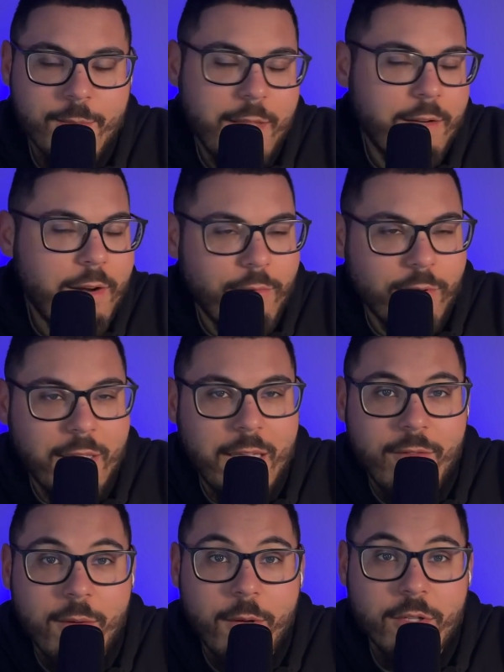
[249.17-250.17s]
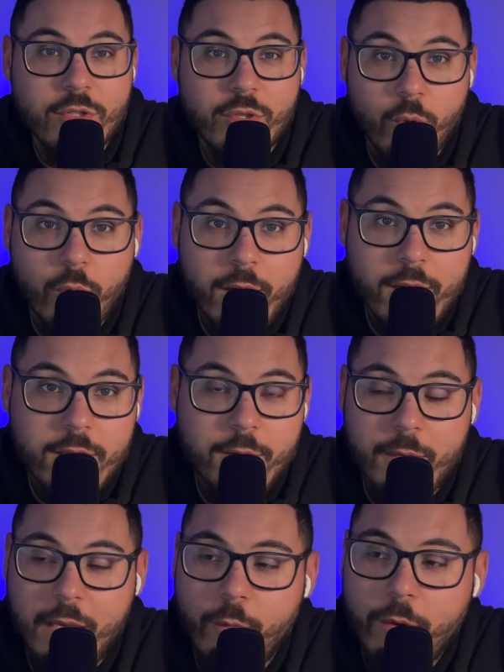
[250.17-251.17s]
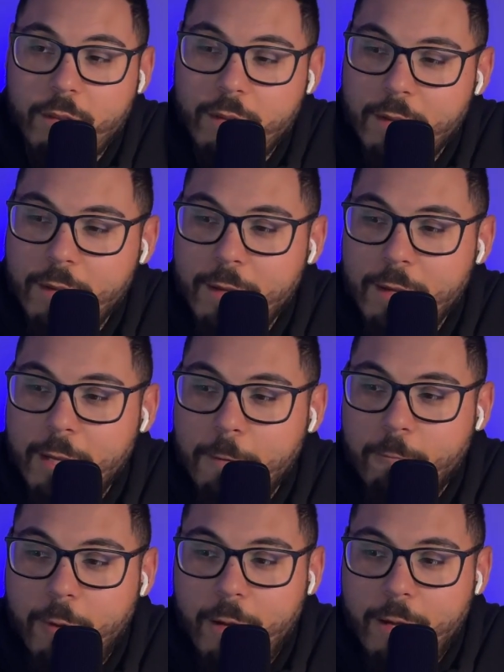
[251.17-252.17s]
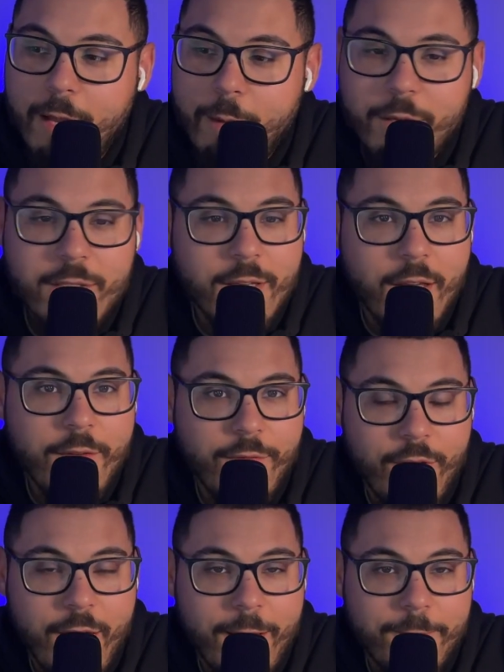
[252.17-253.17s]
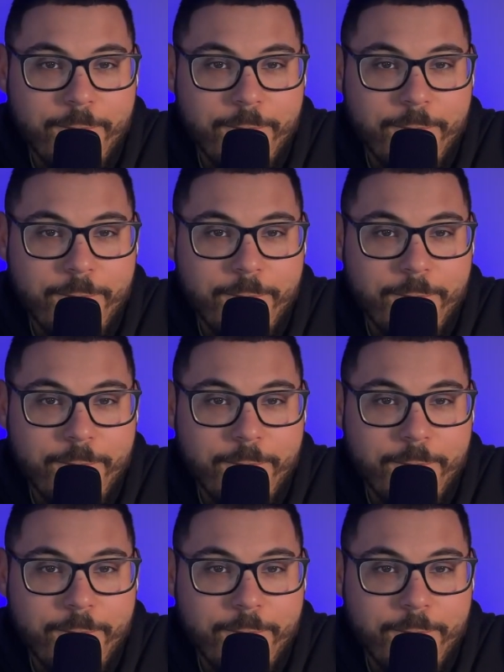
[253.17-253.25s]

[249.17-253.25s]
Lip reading: I mean, they're not really giving much story to begin with, but I'm excited for that.